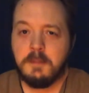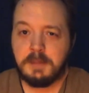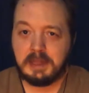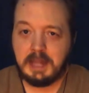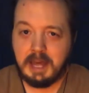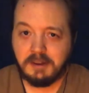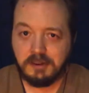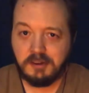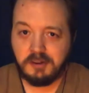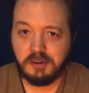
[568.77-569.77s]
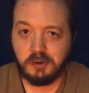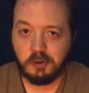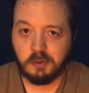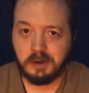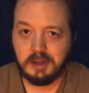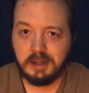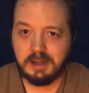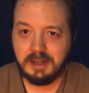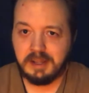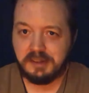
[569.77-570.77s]
But that, too,
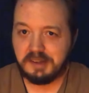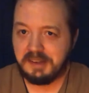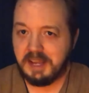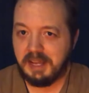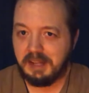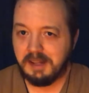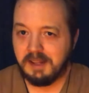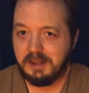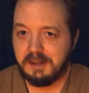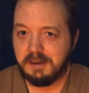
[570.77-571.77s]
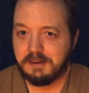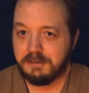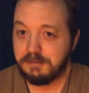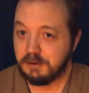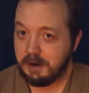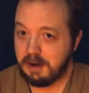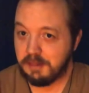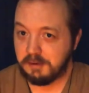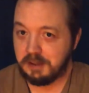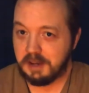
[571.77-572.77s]
is a tale for
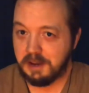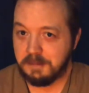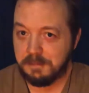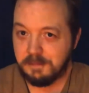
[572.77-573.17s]
another time.